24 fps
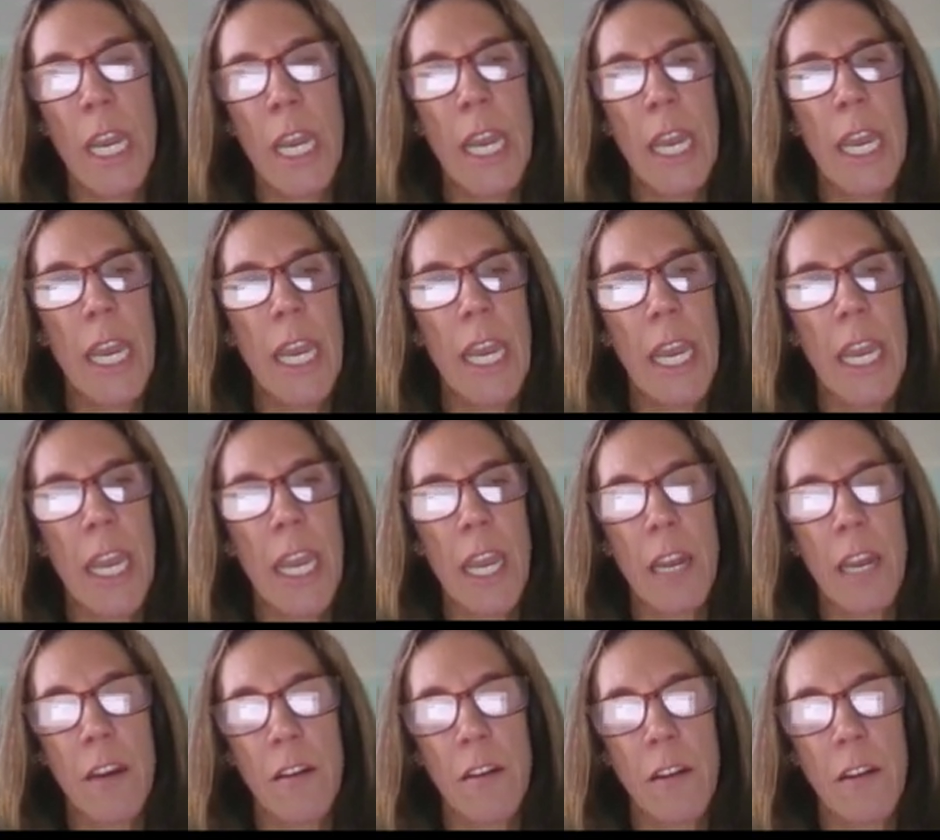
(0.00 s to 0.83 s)

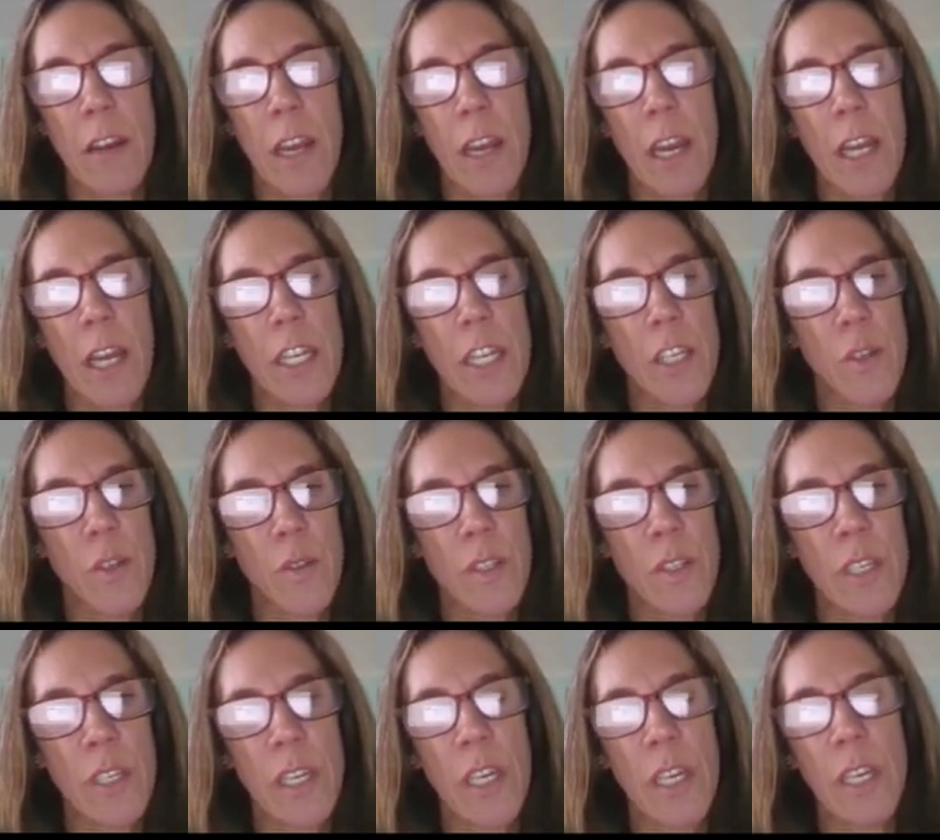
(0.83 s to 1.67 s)
And you
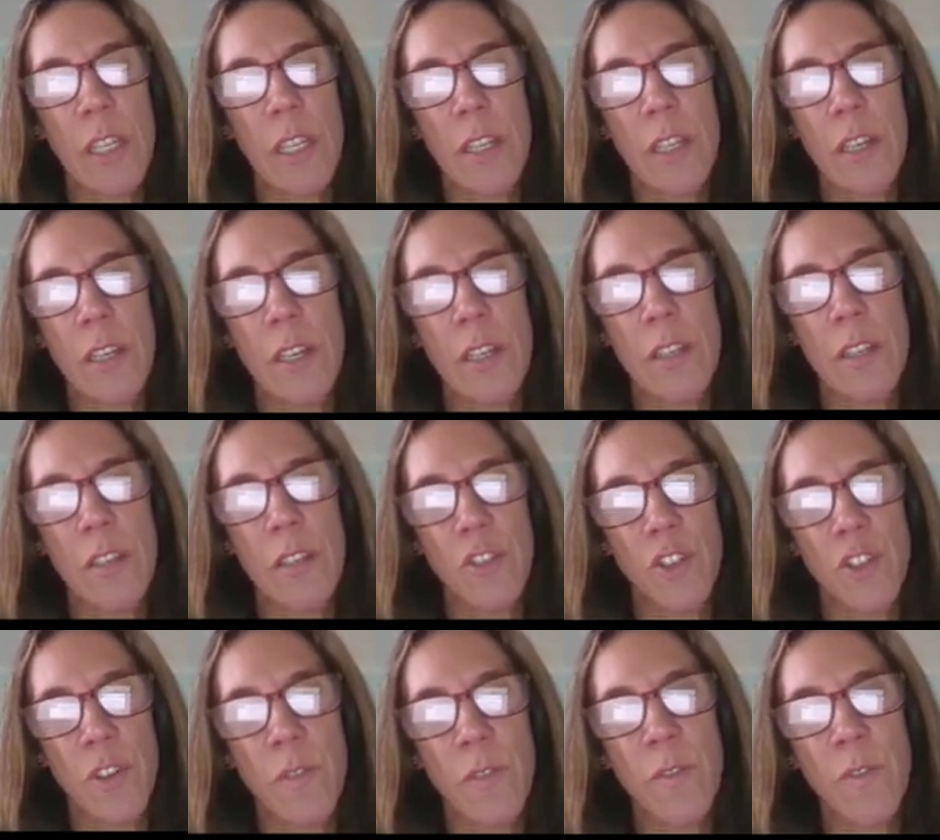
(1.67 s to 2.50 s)
see the
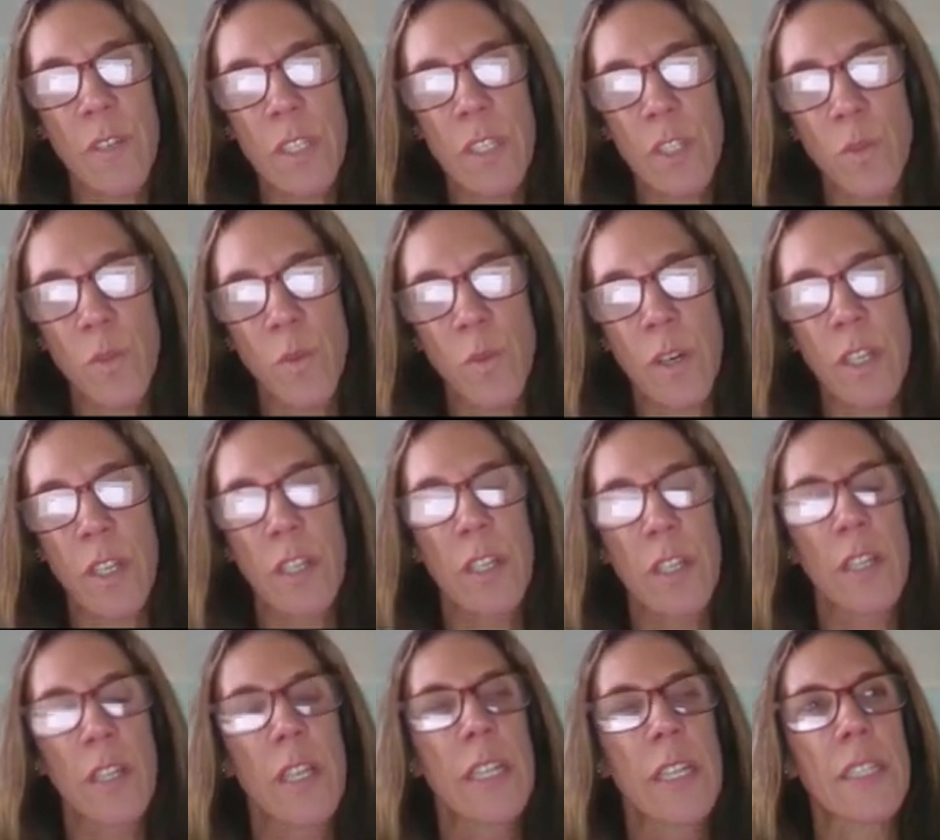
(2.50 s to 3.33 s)
difference where
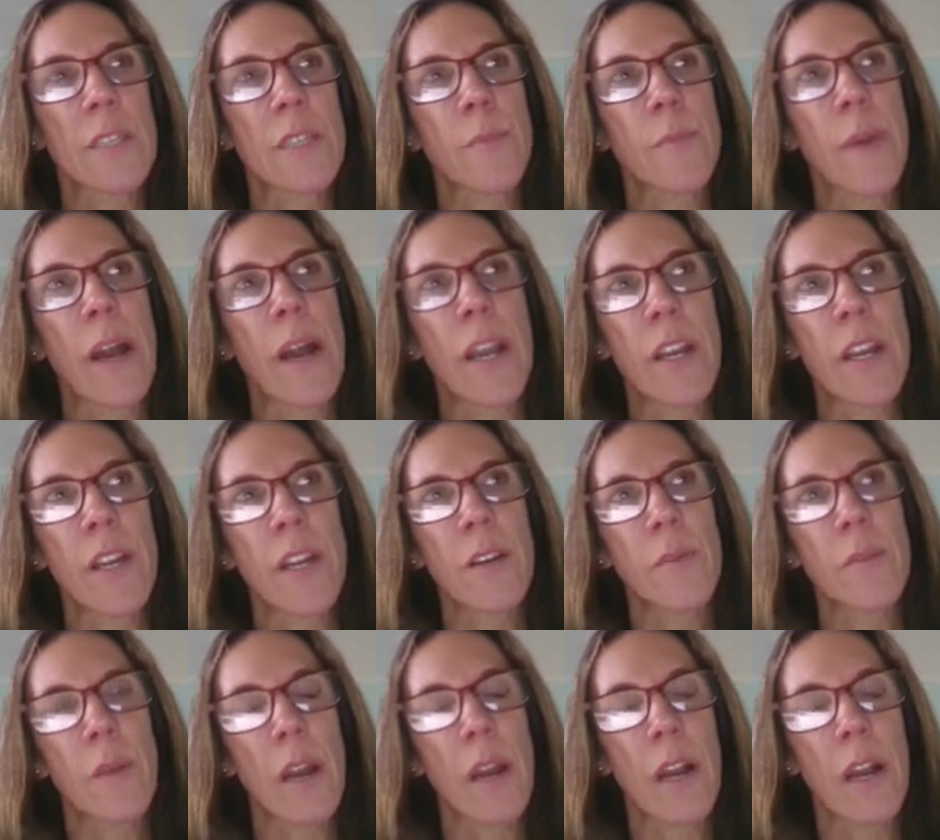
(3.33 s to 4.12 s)
the Inspire